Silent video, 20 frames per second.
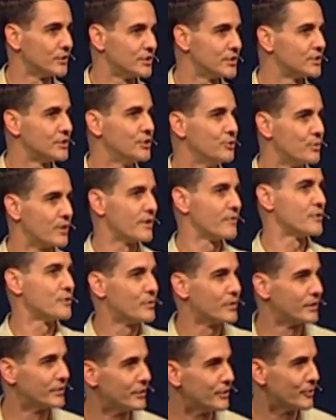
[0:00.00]
just do whatever you
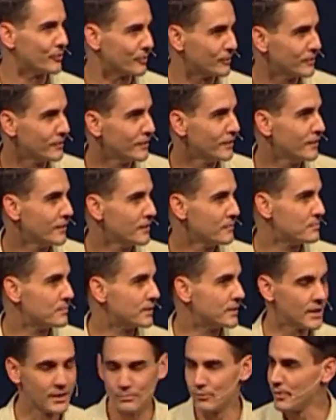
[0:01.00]
want to do. But
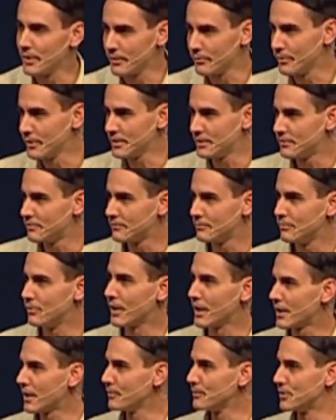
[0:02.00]
then we, we
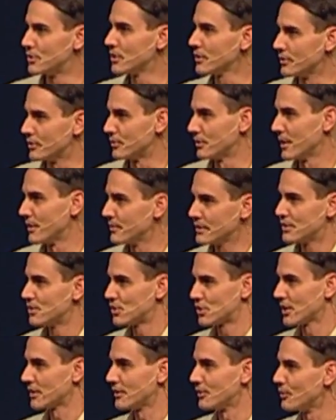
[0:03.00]
why come to church, right? We just
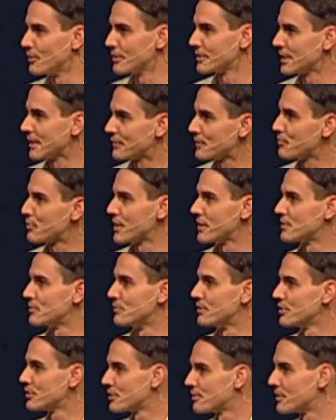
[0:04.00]
shut the doors after praise and
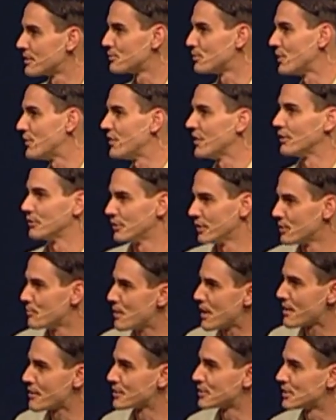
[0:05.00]
worship because we felt good
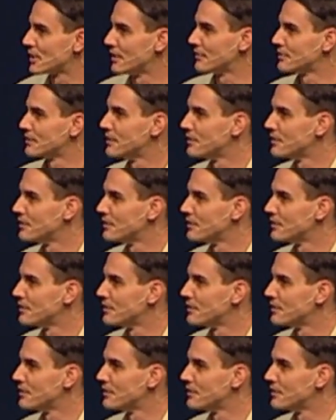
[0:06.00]
about ourselves and